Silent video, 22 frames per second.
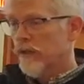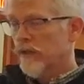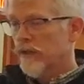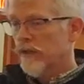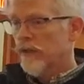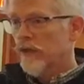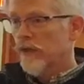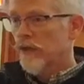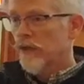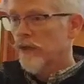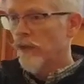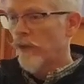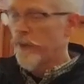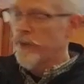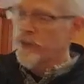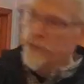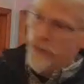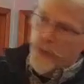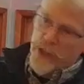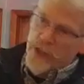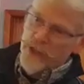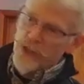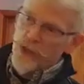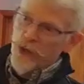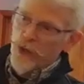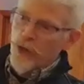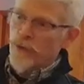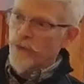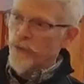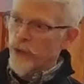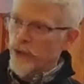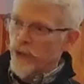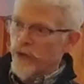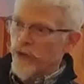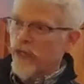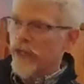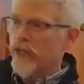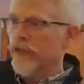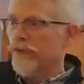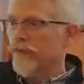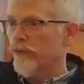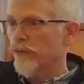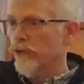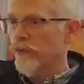Mm-hmm. Well, between the new moon
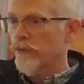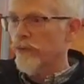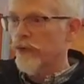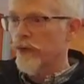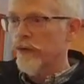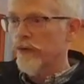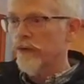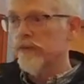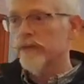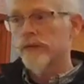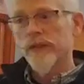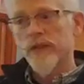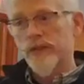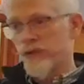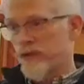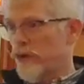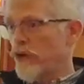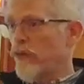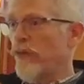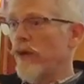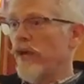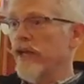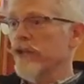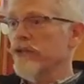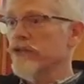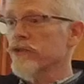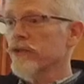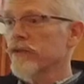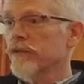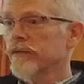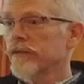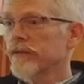and the full moon is two weeks.